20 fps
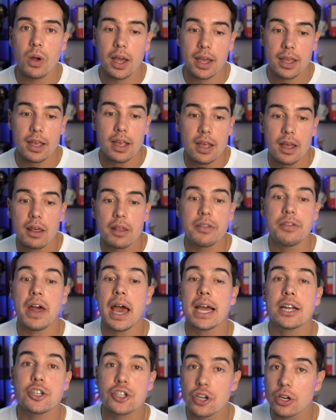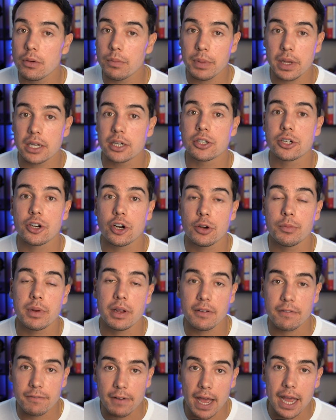why that shouldn't be a
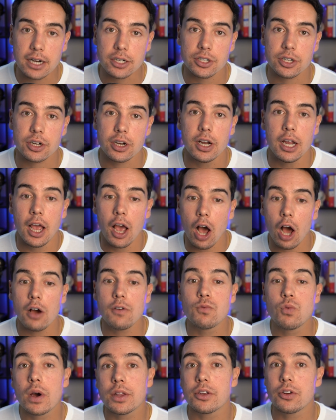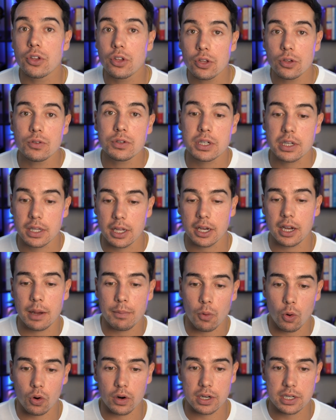determining factor of whether you use ClickUp or